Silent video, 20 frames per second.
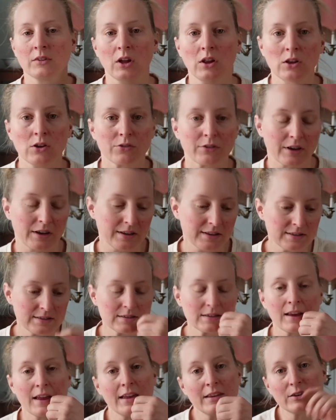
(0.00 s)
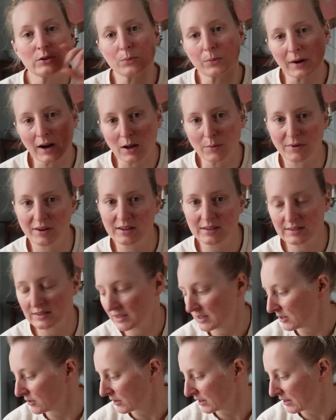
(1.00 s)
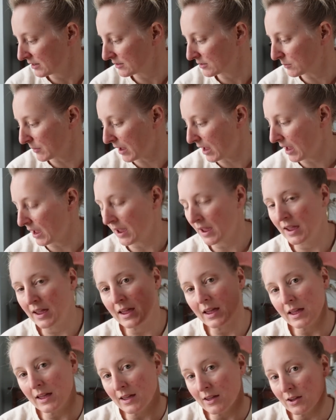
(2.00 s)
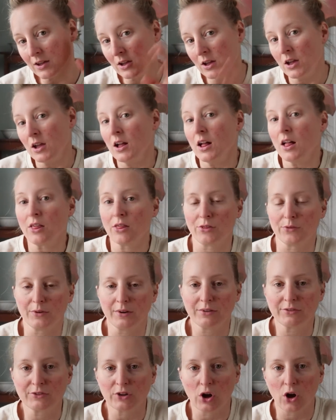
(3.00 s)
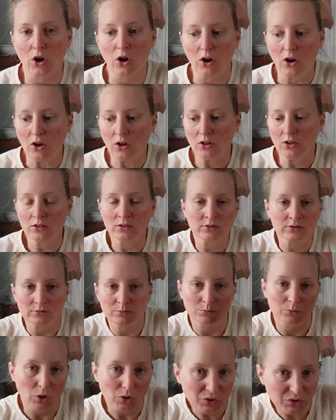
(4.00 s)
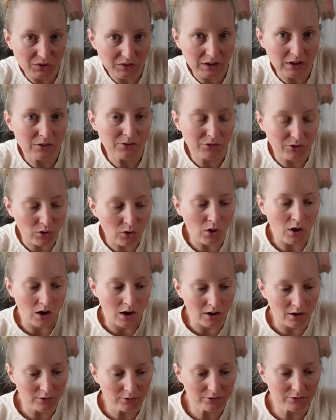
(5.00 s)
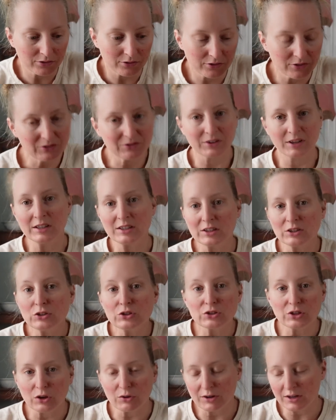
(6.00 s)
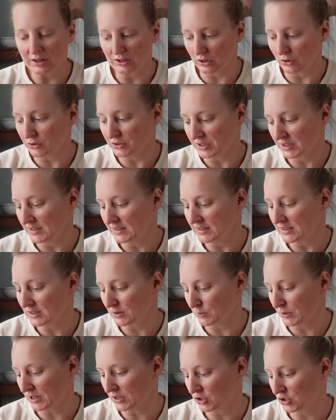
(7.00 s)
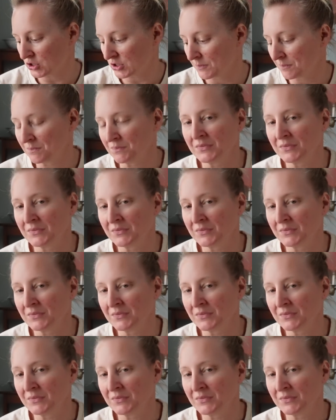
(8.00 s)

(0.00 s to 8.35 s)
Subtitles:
Hello friends, as promised, here is my thrift haul, mostly full of vintage sewing notions, which